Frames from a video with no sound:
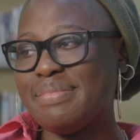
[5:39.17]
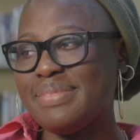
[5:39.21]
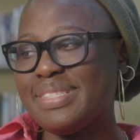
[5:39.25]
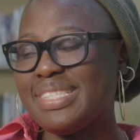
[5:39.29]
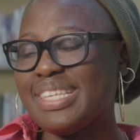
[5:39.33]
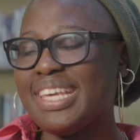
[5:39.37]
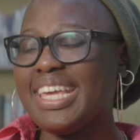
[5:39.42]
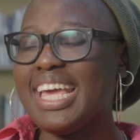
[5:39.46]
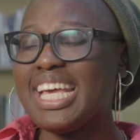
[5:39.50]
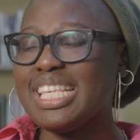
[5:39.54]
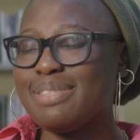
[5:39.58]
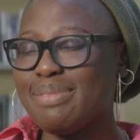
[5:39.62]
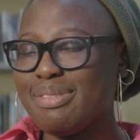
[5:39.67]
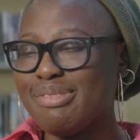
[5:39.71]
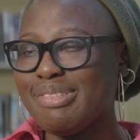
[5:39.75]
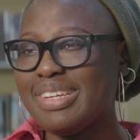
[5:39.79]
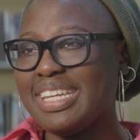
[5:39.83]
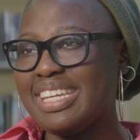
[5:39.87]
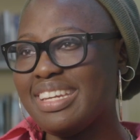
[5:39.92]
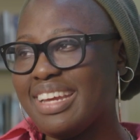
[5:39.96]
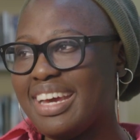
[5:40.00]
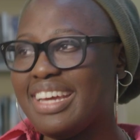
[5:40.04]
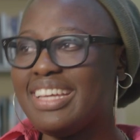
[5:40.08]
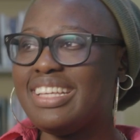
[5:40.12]
So yeah, it's been
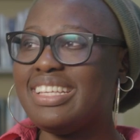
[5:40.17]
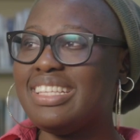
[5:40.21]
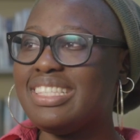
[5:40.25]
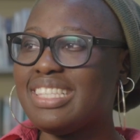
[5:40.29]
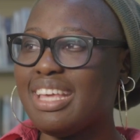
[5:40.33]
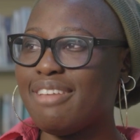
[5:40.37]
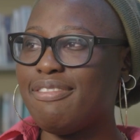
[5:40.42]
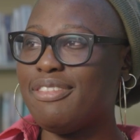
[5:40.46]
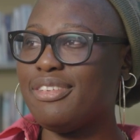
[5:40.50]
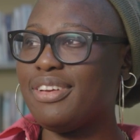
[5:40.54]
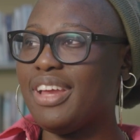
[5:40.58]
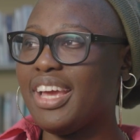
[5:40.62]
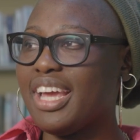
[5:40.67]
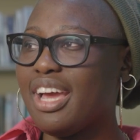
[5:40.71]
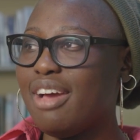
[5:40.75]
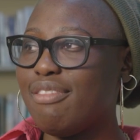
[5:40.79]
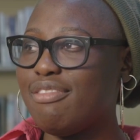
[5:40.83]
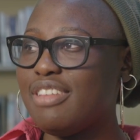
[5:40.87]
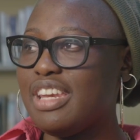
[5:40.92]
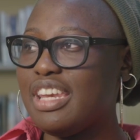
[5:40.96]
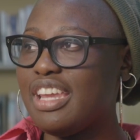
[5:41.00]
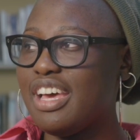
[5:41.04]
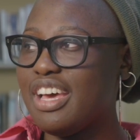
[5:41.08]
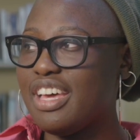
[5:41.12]
really nice. I feel like
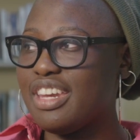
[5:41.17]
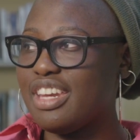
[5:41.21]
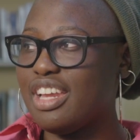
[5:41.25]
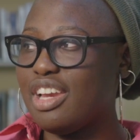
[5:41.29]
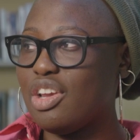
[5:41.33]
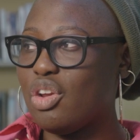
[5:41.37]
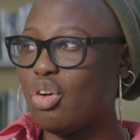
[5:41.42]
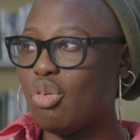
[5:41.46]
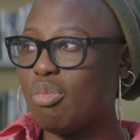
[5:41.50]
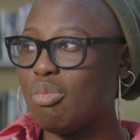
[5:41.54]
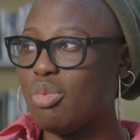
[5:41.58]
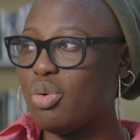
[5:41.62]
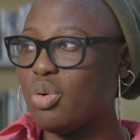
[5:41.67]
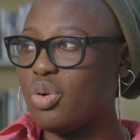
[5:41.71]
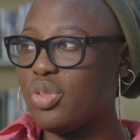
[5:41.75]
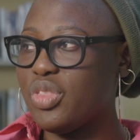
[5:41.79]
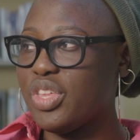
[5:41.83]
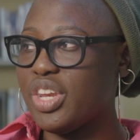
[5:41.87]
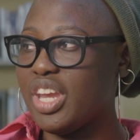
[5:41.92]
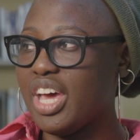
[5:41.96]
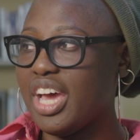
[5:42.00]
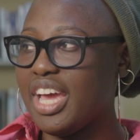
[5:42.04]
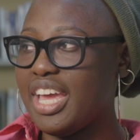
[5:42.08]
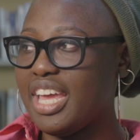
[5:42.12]
I've learned a lot more
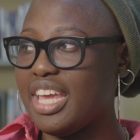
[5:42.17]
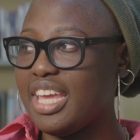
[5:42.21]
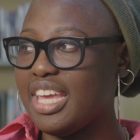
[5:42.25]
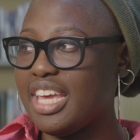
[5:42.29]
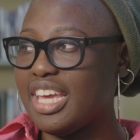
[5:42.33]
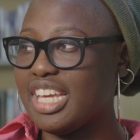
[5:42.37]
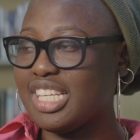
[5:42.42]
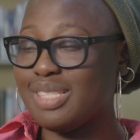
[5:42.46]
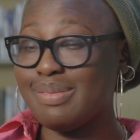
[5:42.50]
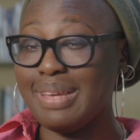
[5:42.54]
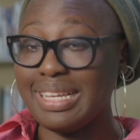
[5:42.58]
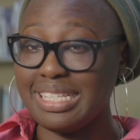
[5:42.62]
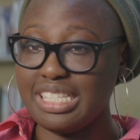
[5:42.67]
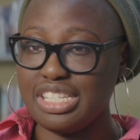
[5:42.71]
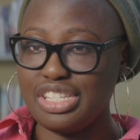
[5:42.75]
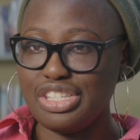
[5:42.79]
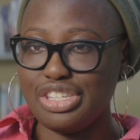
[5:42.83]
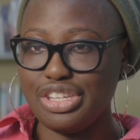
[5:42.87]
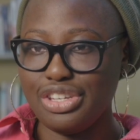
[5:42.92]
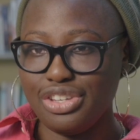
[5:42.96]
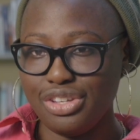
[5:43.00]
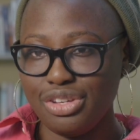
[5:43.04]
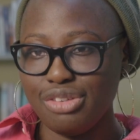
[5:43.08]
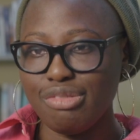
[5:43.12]
than I expected
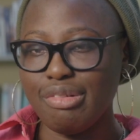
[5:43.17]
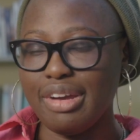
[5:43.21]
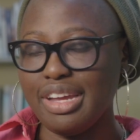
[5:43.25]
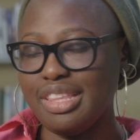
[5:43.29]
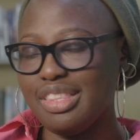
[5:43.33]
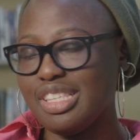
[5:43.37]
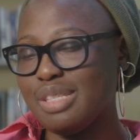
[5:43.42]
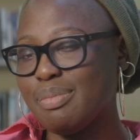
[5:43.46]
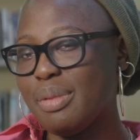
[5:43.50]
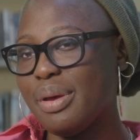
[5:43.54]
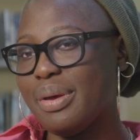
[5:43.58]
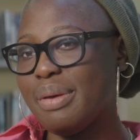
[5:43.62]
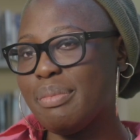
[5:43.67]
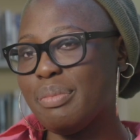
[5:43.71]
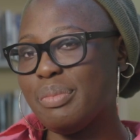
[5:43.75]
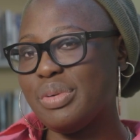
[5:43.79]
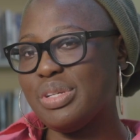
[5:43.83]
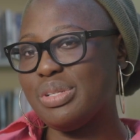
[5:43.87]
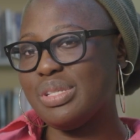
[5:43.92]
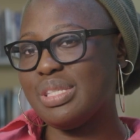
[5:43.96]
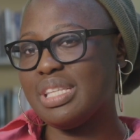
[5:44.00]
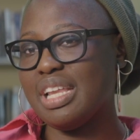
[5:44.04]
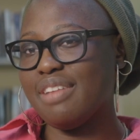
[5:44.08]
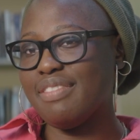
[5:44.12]
to writing this poem,
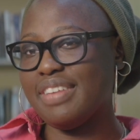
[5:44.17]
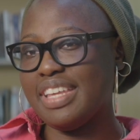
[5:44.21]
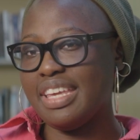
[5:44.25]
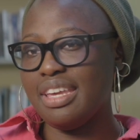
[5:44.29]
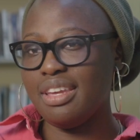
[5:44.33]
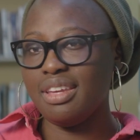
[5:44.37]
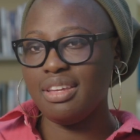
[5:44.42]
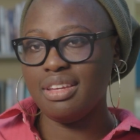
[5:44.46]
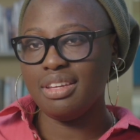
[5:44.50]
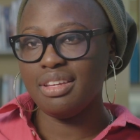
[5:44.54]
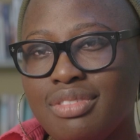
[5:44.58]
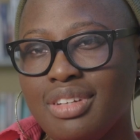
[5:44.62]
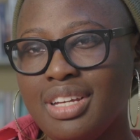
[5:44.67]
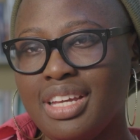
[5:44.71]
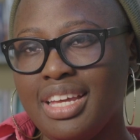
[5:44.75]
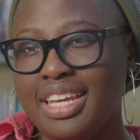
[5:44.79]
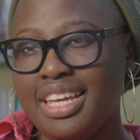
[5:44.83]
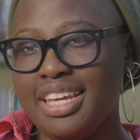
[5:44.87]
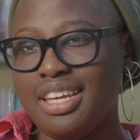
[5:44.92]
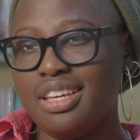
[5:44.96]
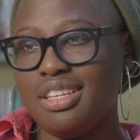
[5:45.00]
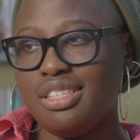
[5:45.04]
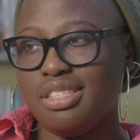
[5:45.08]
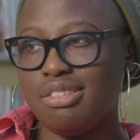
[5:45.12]
which is lovely.
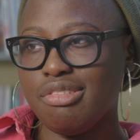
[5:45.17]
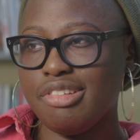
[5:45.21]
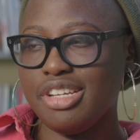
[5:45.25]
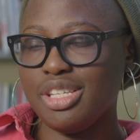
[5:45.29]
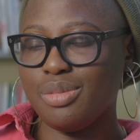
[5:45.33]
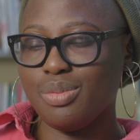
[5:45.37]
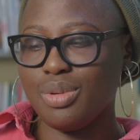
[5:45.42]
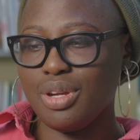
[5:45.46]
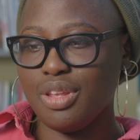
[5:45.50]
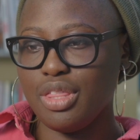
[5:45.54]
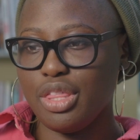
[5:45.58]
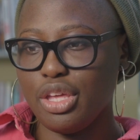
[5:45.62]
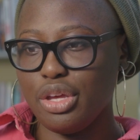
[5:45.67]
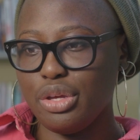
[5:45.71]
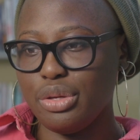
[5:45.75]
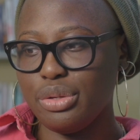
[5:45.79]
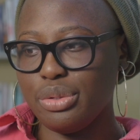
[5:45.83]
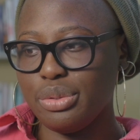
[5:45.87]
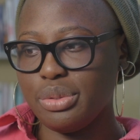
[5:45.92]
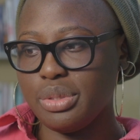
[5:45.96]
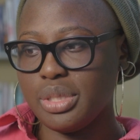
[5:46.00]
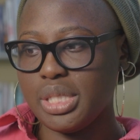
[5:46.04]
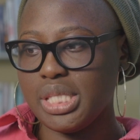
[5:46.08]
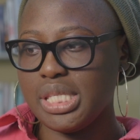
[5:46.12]
History is one of
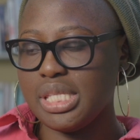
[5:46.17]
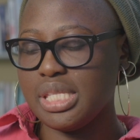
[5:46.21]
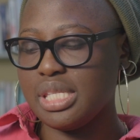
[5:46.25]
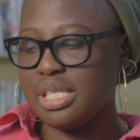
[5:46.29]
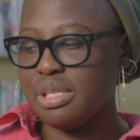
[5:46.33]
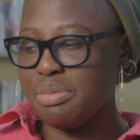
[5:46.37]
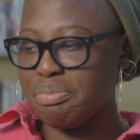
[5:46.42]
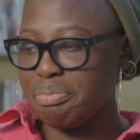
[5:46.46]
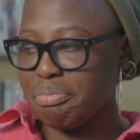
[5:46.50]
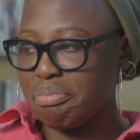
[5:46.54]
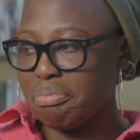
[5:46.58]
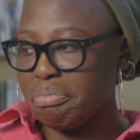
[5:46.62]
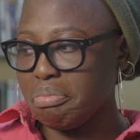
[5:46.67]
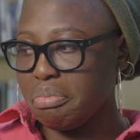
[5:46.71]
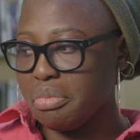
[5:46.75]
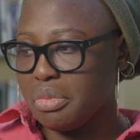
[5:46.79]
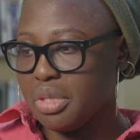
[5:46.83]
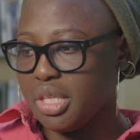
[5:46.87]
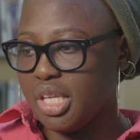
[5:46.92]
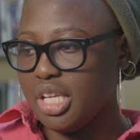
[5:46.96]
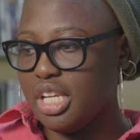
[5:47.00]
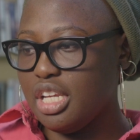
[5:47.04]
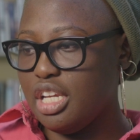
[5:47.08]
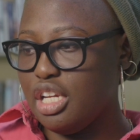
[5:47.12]
those
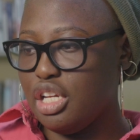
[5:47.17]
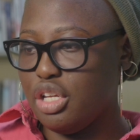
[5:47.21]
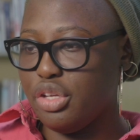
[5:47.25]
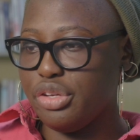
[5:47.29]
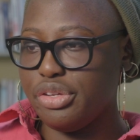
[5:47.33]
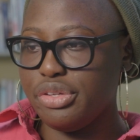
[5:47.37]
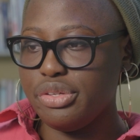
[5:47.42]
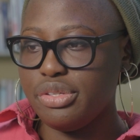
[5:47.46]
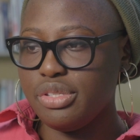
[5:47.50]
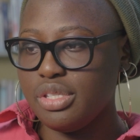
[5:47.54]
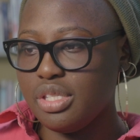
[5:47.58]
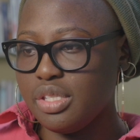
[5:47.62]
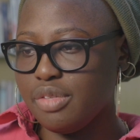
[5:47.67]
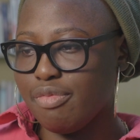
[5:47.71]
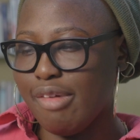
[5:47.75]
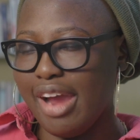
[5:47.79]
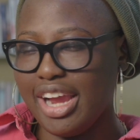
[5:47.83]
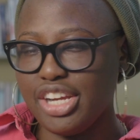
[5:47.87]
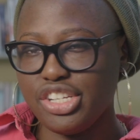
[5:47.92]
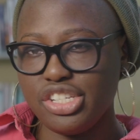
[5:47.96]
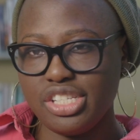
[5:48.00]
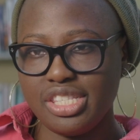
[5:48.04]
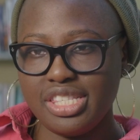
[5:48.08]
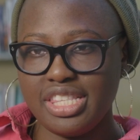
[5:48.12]
loose,
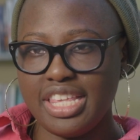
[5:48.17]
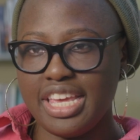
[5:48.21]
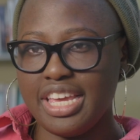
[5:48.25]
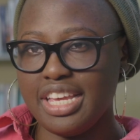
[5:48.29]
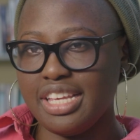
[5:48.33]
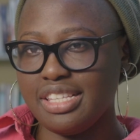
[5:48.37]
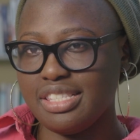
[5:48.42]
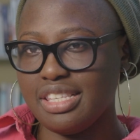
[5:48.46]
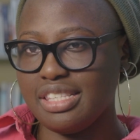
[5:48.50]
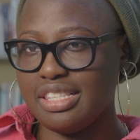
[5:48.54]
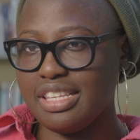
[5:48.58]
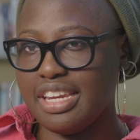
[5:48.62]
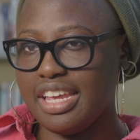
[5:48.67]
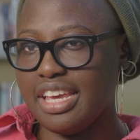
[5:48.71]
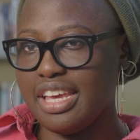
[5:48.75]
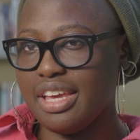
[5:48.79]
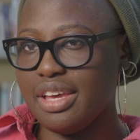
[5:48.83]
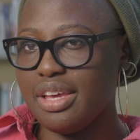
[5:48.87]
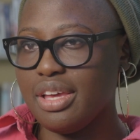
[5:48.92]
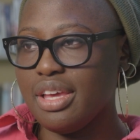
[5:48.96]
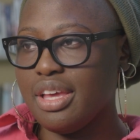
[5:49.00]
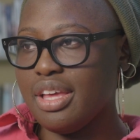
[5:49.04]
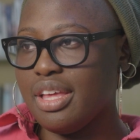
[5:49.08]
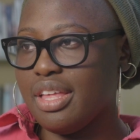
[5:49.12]
fractious things, isn't
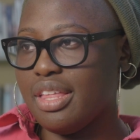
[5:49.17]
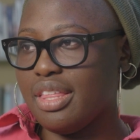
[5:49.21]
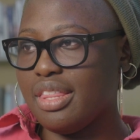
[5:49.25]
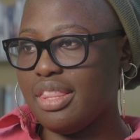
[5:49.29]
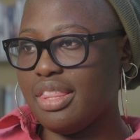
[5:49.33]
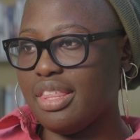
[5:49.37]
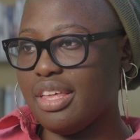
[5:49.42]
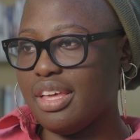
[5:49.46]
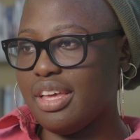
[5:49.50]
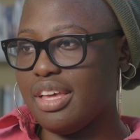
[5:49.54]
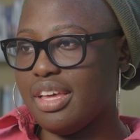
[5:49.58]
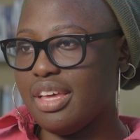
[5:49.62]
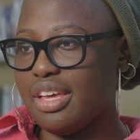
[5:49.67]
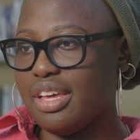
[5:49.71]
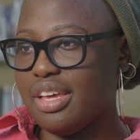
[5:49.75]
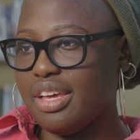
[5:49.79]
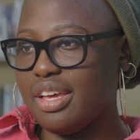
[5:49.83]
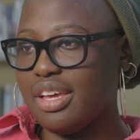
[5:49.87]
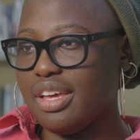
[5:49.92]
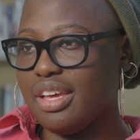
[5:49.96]
it? That